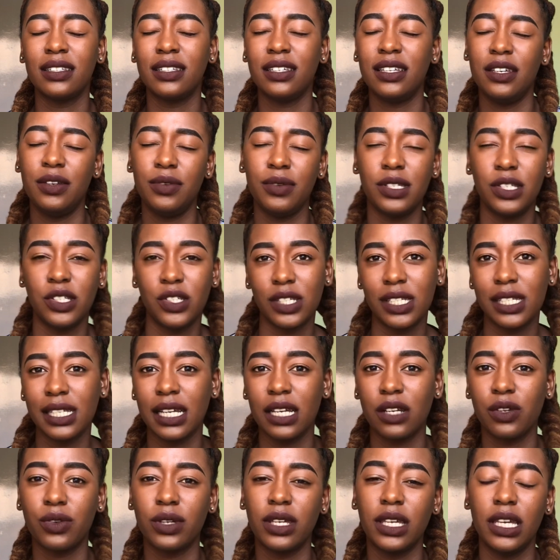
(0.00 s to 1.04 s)
he was just
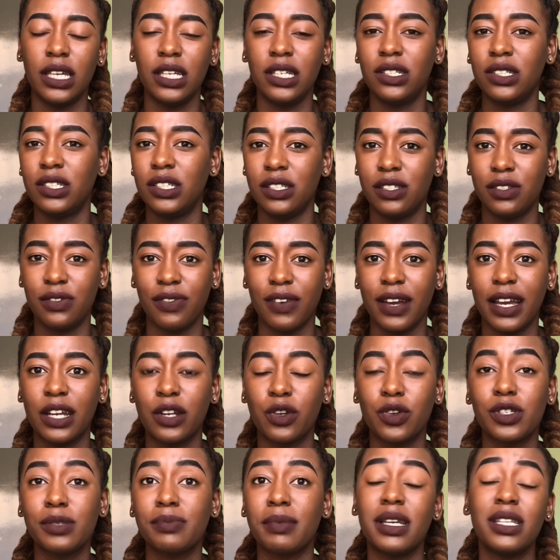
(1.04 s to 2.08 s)
like, okay, she's fine,
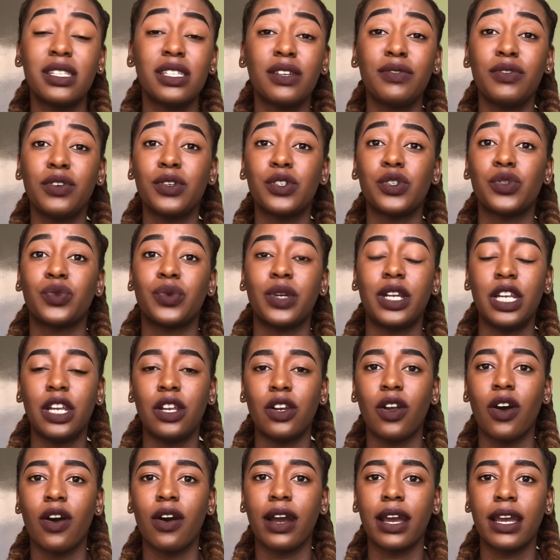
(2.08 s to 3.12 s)
because my interview was really
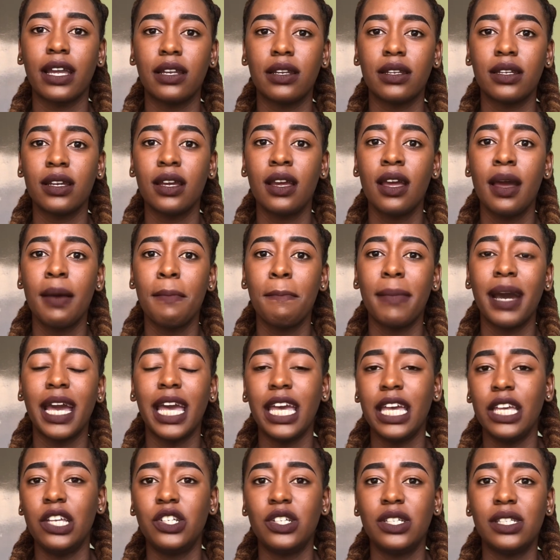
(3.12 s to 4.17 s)
long, and my
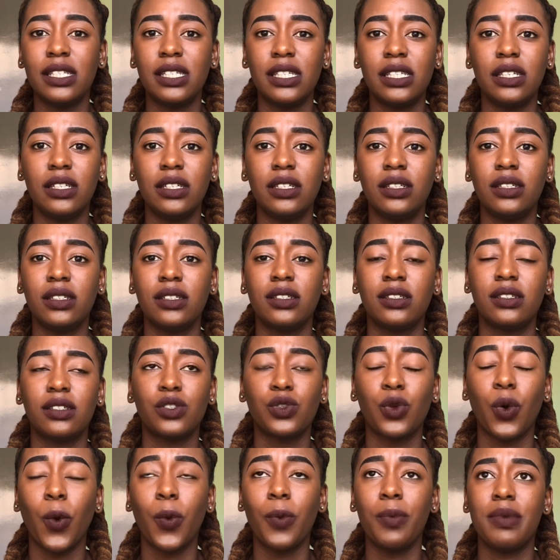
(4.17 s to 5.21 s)
agency
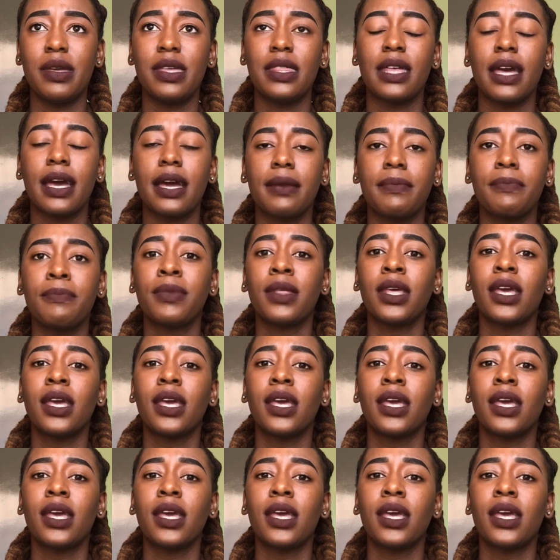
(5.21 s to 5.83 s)
told me that